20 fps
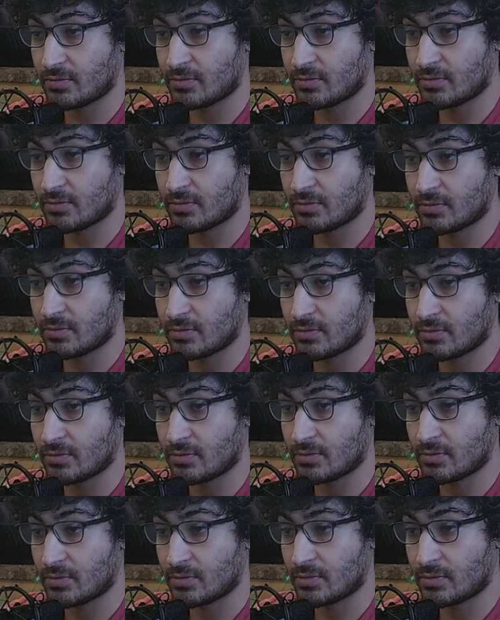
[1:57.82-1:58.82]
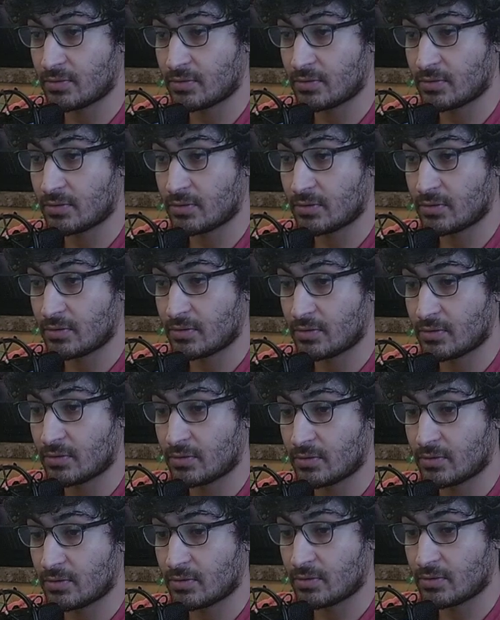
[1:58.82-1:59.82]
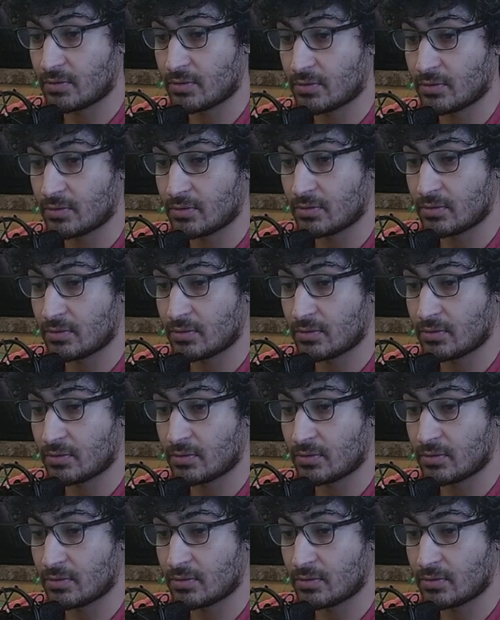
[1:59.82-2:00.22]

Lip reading: No one is speaking in this clip.